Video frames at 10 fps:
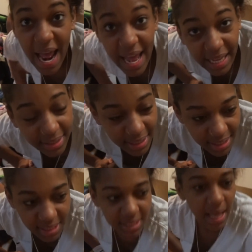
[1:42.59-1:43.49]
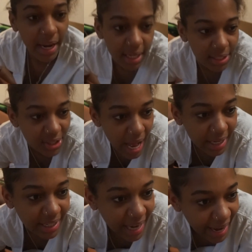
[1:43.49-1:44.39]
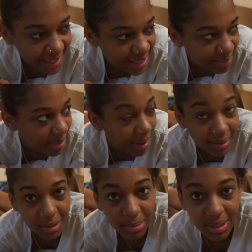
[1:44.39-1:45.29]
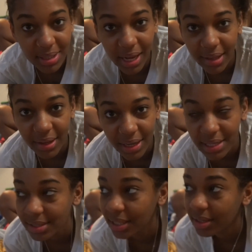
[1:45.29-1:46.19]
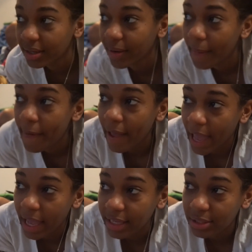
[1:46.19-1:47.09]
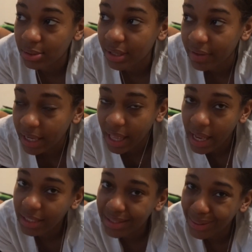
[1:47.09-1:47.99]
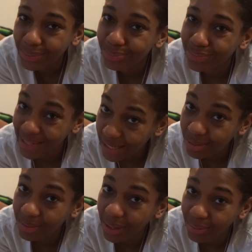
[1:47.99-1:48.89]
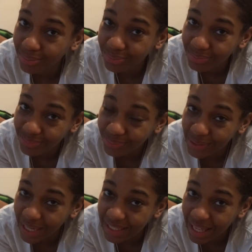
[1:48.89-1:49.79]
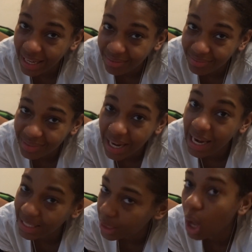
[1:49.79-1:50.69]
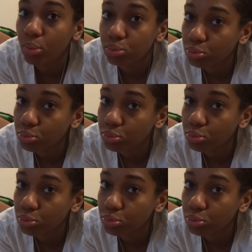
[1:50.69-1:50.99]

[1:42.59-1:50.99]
And this is like, so I can actually put my lookbooks together easier and do stuff like that. So that's what we on. So let's get it. Let's go.